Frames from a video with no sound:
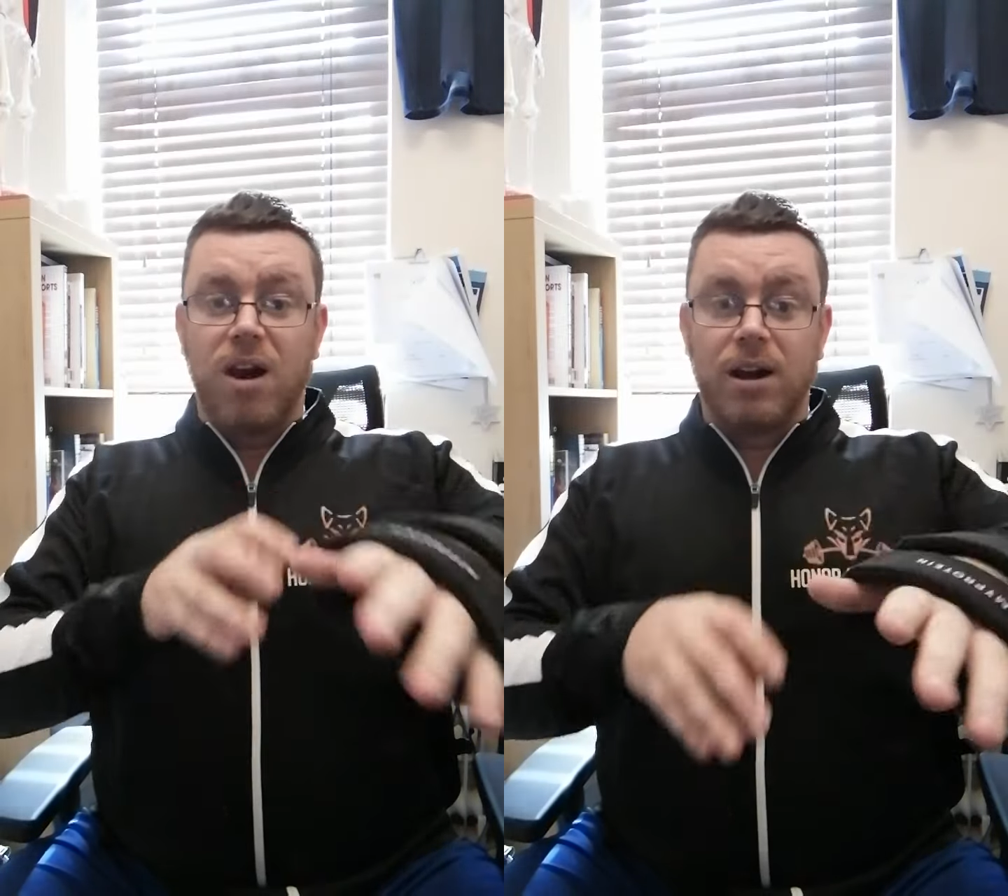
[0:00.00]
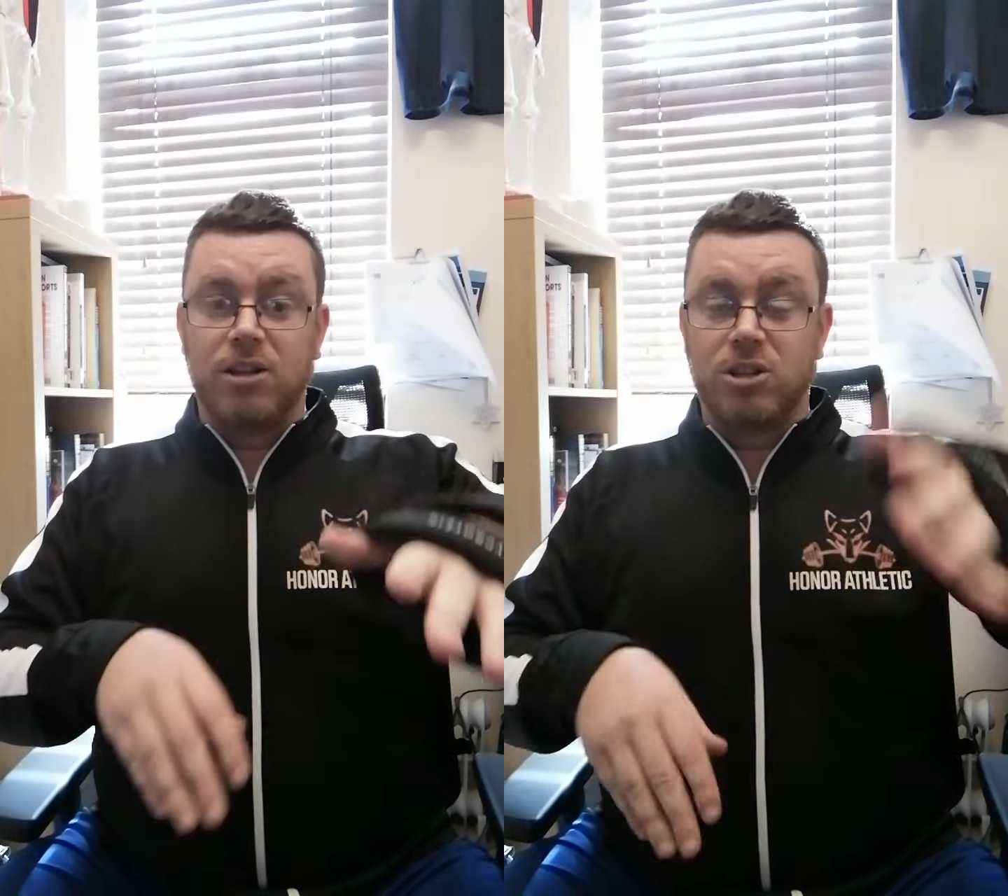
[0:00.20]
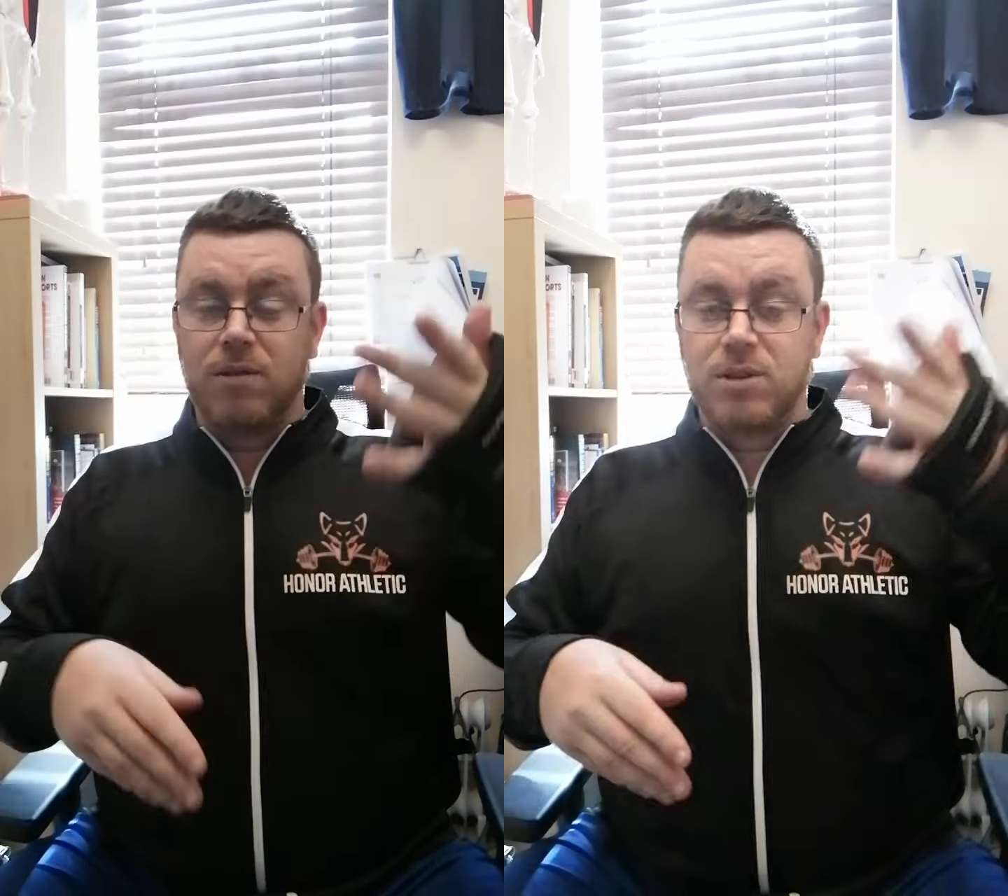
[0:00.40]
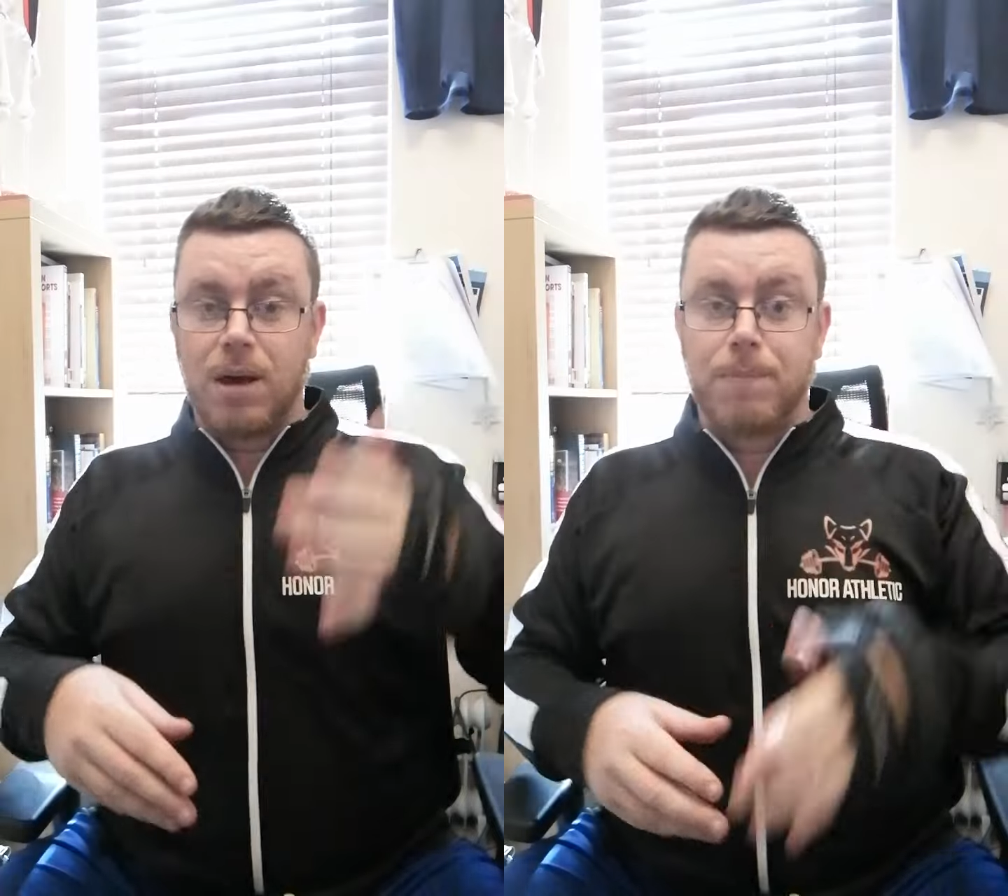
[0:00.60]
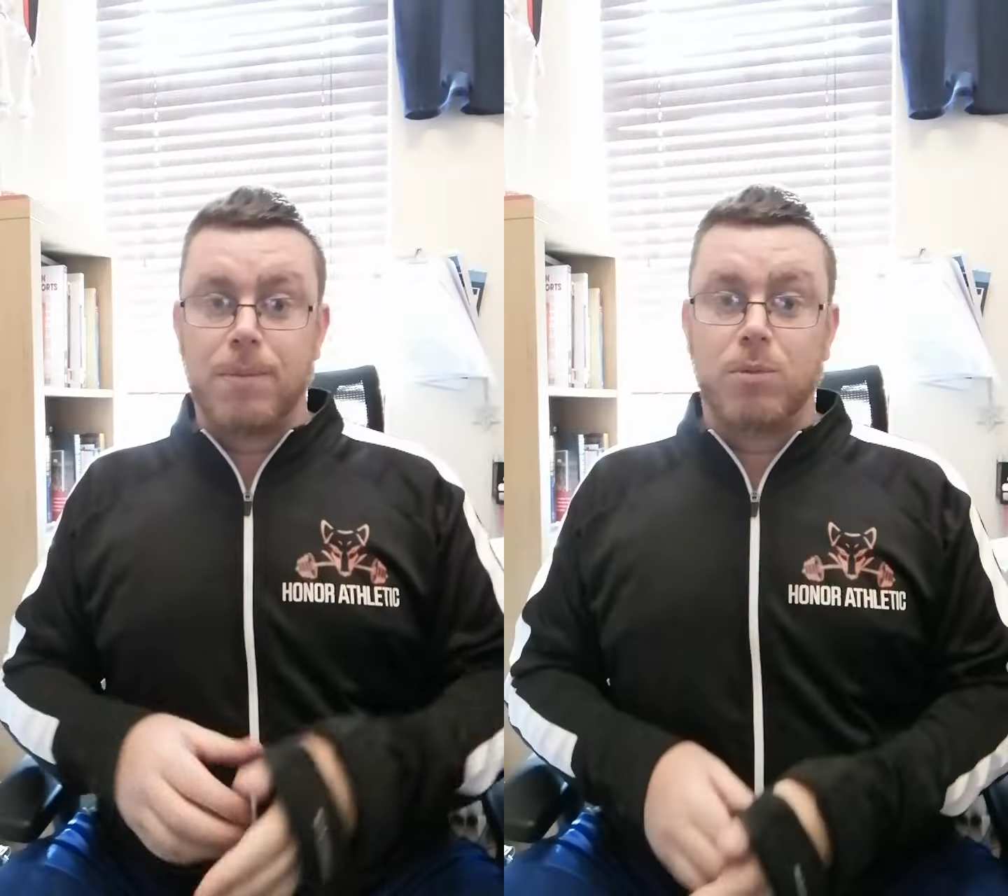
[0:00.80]
and it just gives you
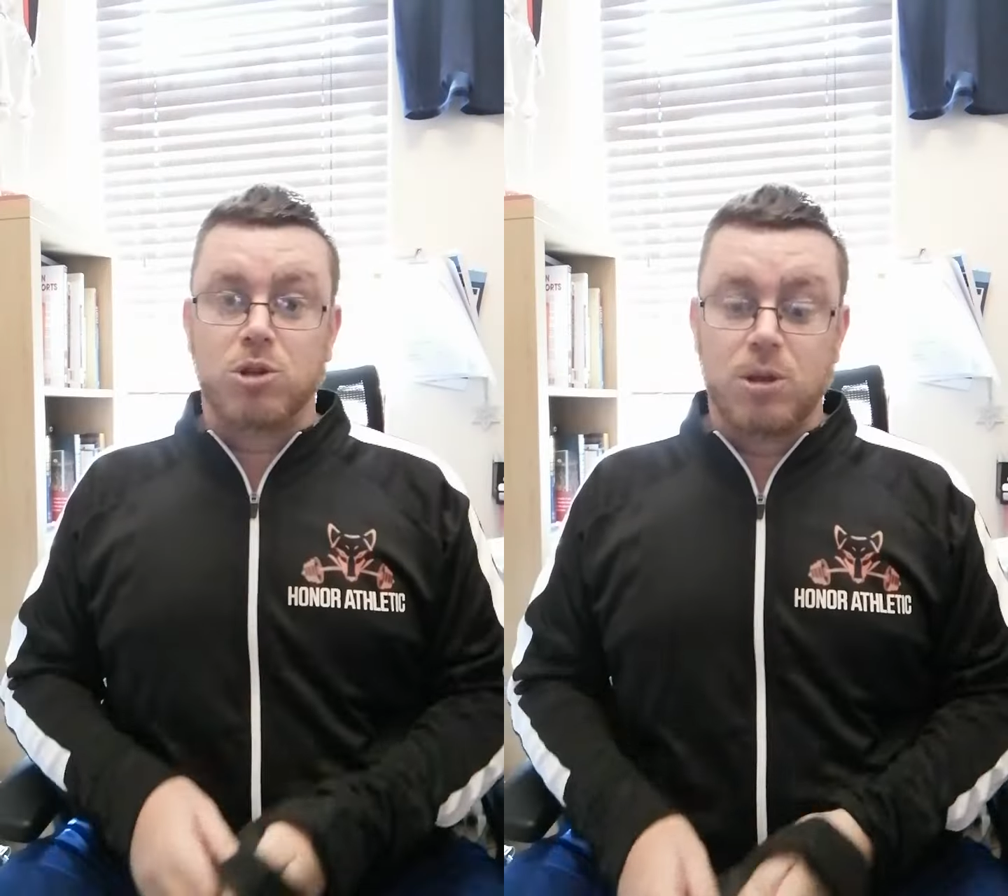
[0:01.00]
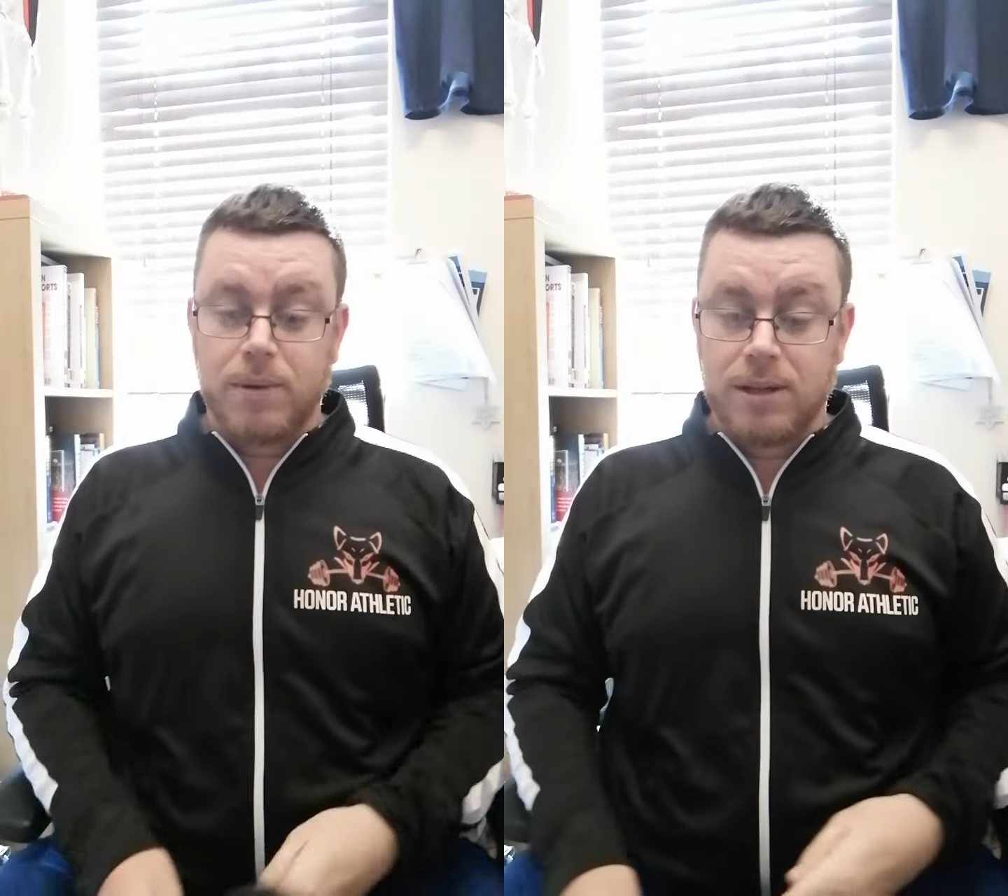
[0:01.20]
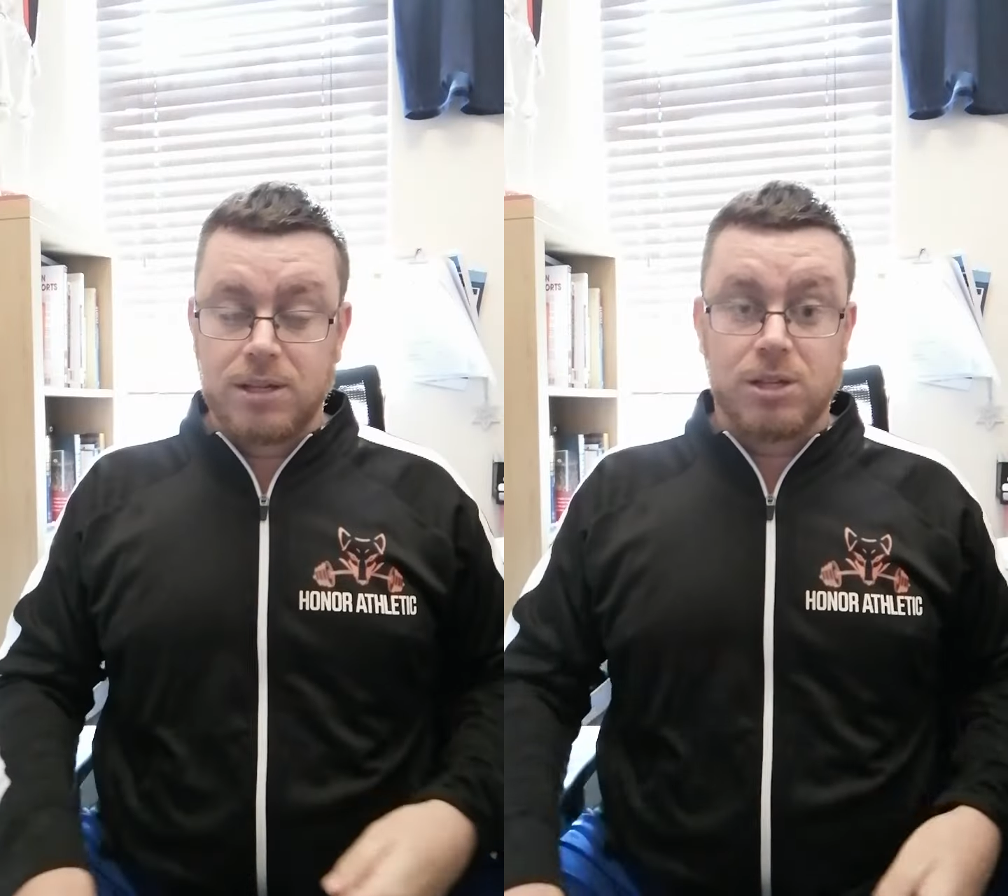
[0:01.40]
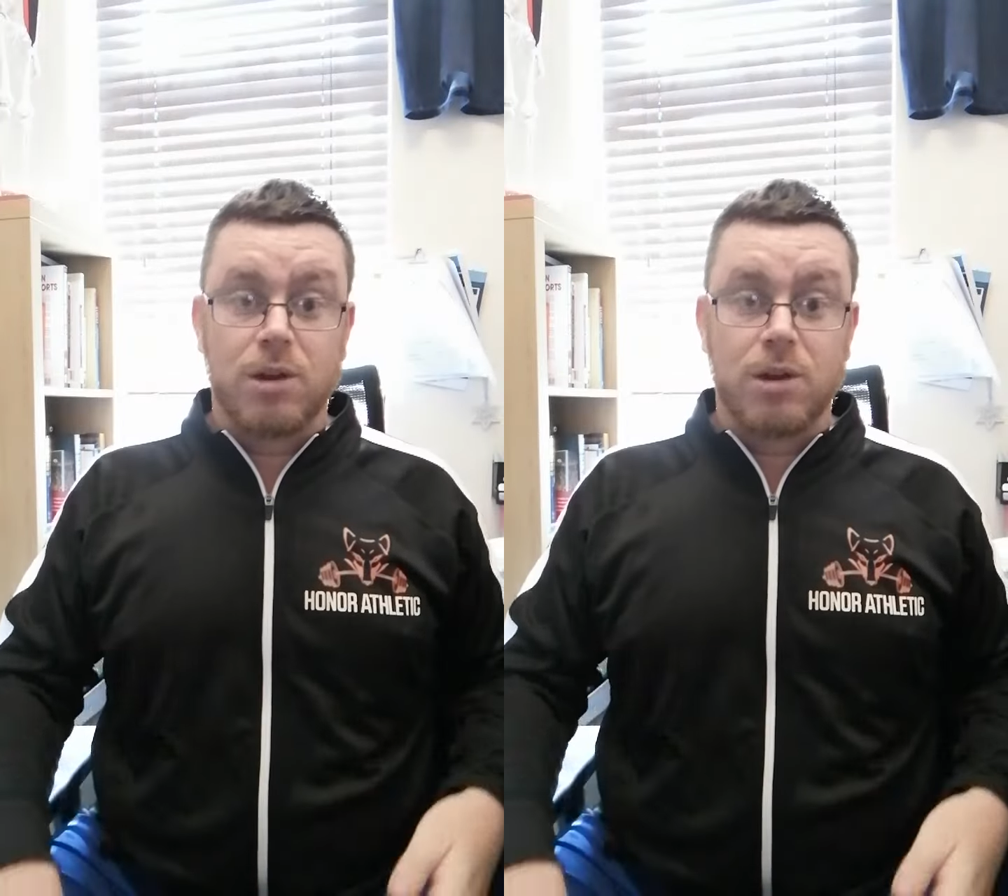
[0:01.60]
that bit more stability.